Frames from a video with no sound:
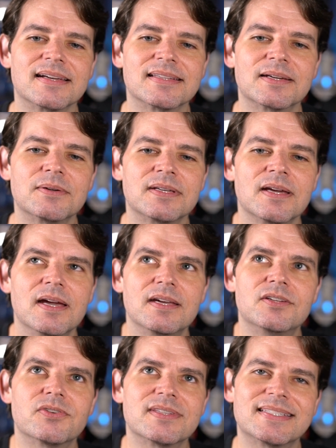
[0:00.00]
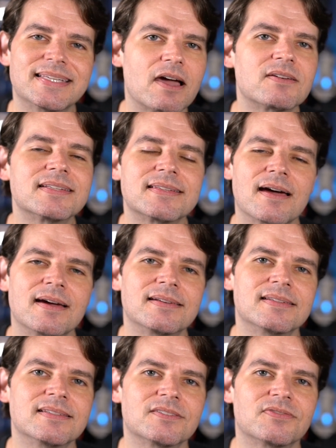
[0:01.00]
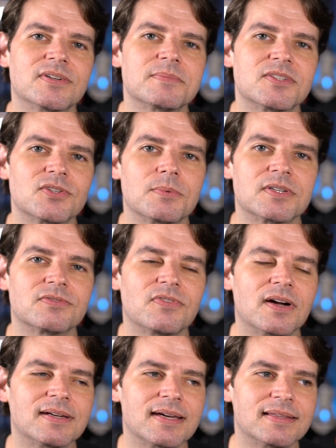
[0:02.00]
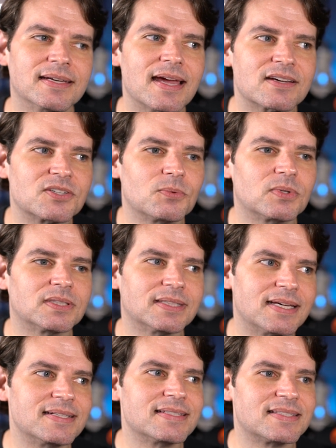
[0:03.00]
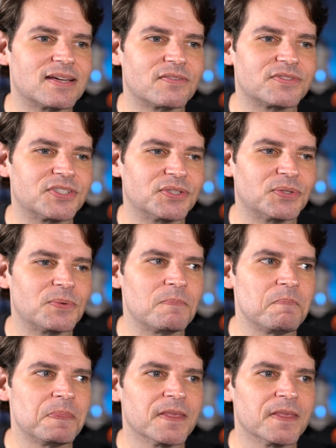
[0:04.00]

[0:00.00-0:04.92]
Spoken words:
I think it would, you know, the sound design in this film is so much fun. I think it actually would have lent itself to